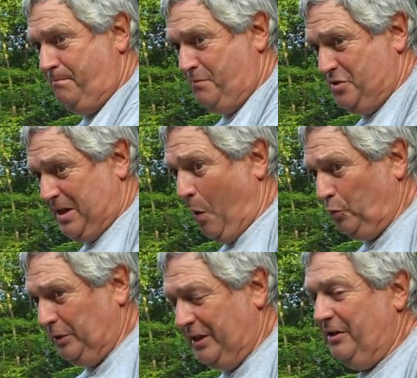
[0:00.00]
the scout
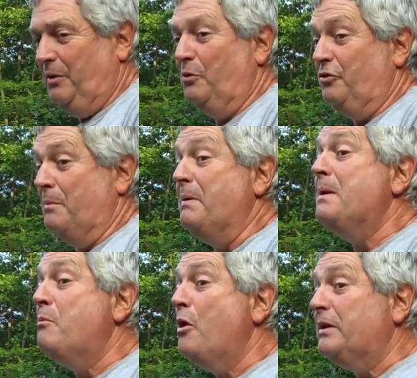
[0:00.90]
leader. It was the
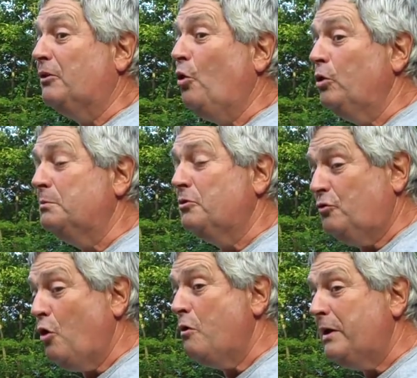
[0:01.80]
big boy that told him the
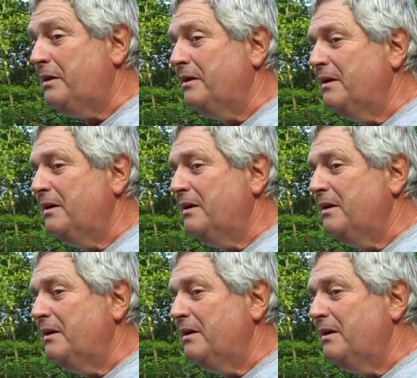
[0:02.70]
story.